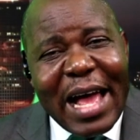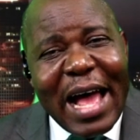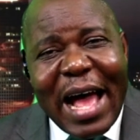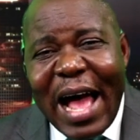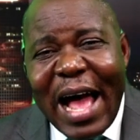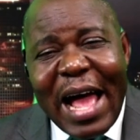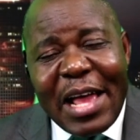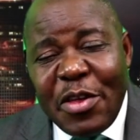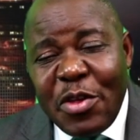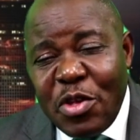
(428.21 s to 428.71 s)

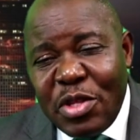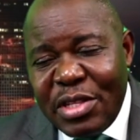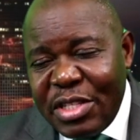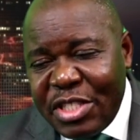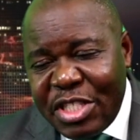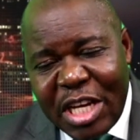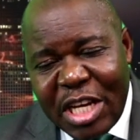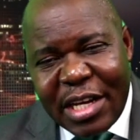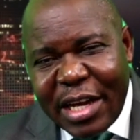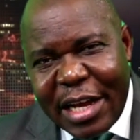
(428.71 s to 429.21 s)
I
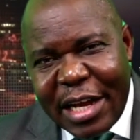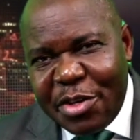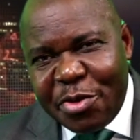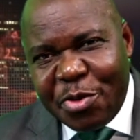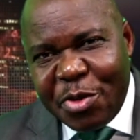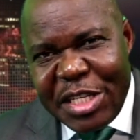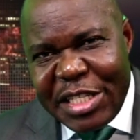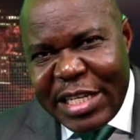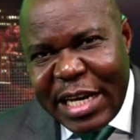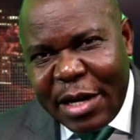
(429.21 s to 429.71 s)
generally
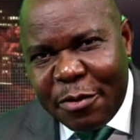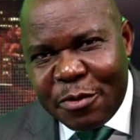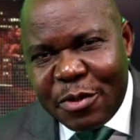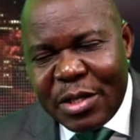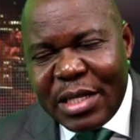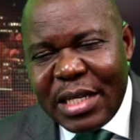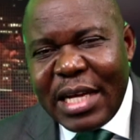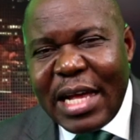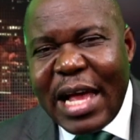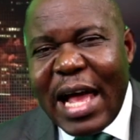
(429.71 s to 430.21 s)
reach out.
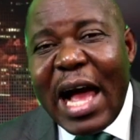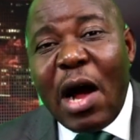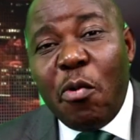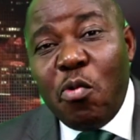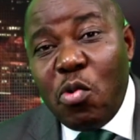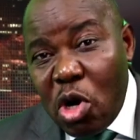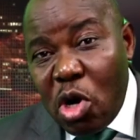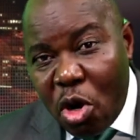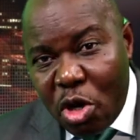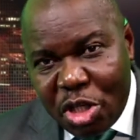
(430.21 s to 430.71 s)
I
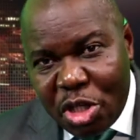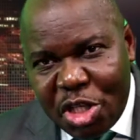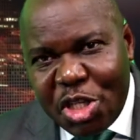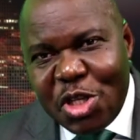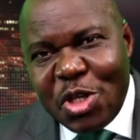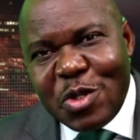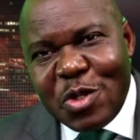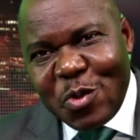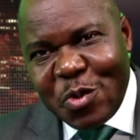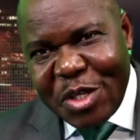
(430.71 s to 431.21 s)
will
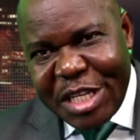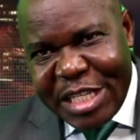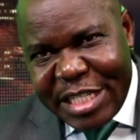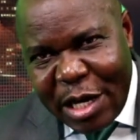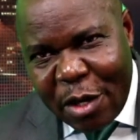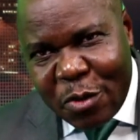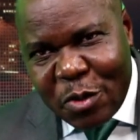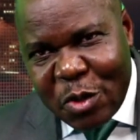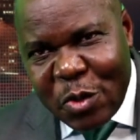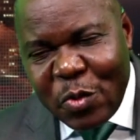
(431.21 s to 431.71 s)
continue to reach
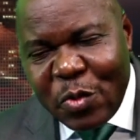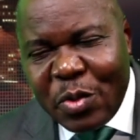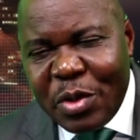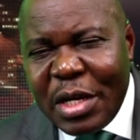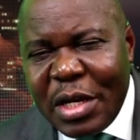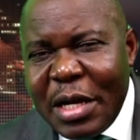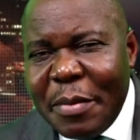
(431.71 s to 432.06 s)
out too.